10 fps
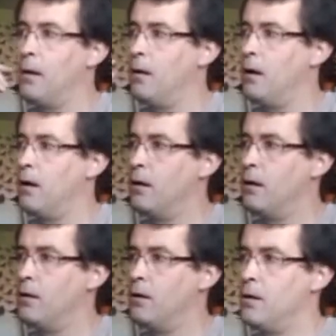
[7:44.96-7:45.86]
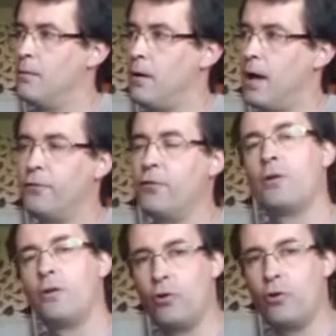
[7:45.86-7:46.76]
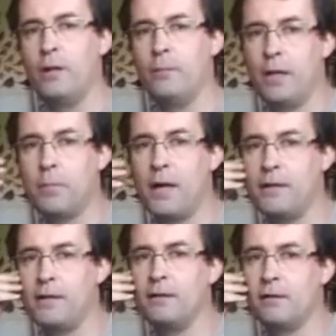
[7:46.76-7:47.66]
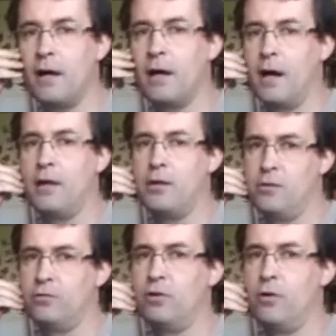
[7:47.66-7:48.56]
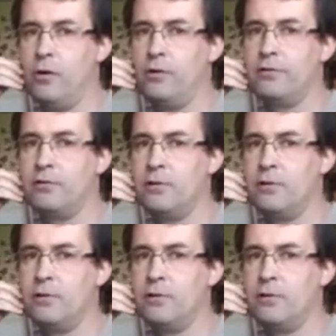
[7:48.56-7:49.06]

And for the really big paintings, I use oils.